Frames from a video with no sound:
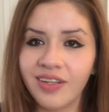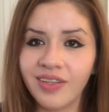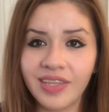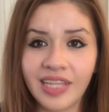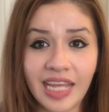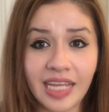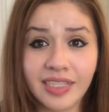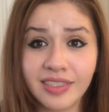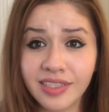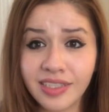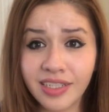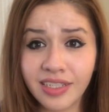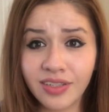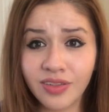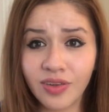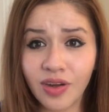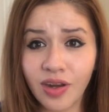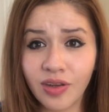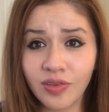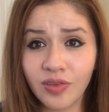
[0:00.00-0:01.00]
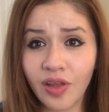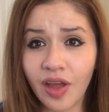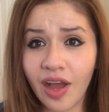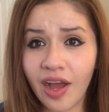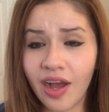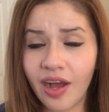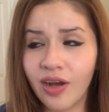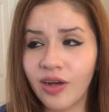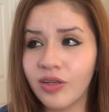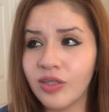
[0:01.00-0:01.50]
dancing around the
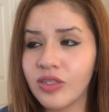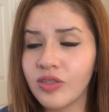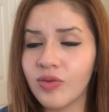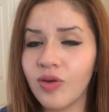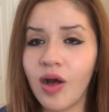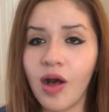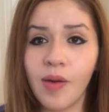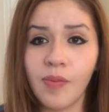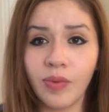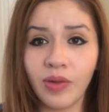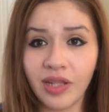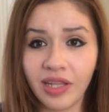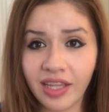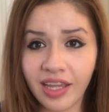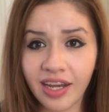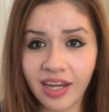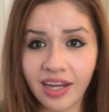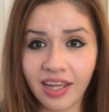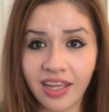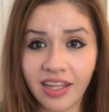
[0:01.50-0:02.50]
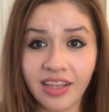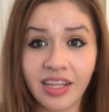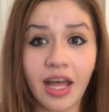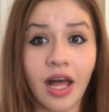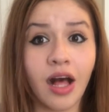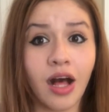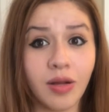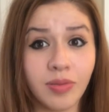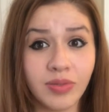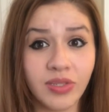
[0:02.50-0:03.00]
house while I'm cleaning. That
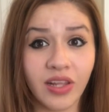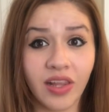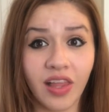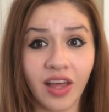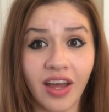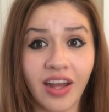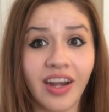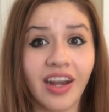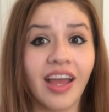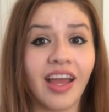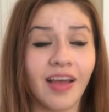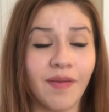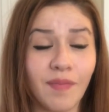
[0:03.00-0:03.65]
helps a lot.